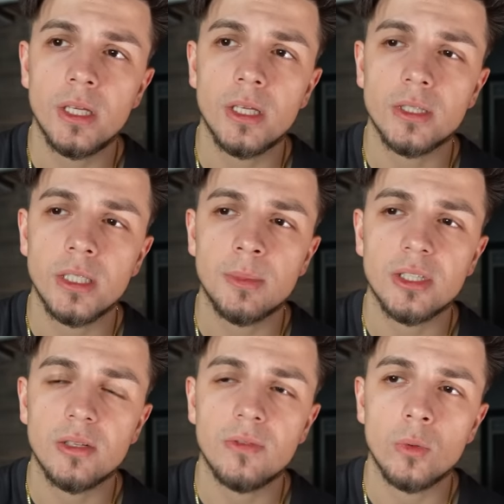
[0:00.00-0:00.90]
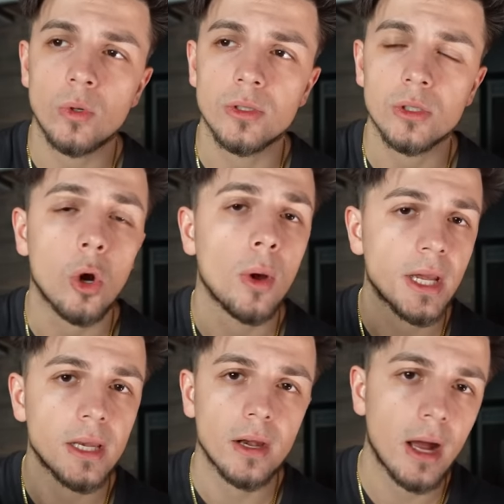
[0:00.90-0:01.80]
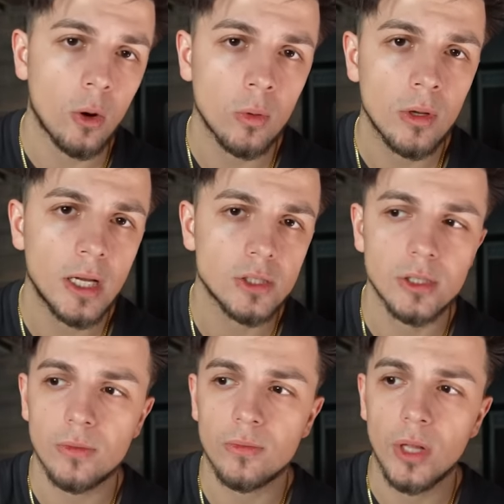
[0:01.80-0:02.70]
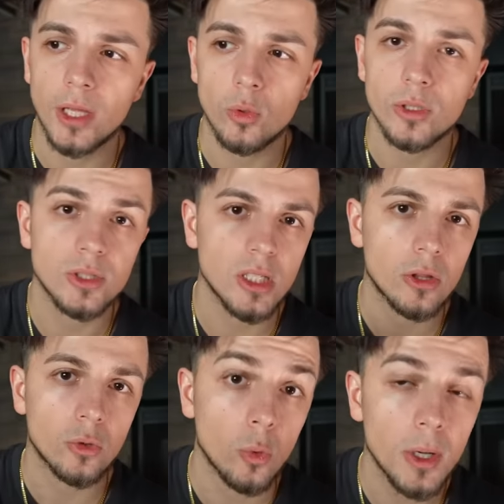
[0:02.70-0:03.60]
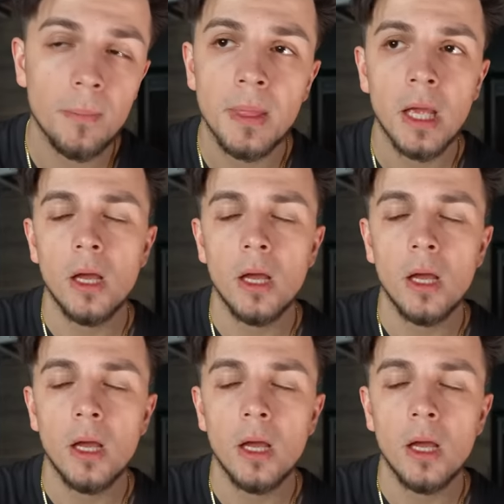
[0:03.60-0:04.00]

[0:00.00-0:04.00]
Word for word: it seemed as if it was going in and out, as if like you could see through it.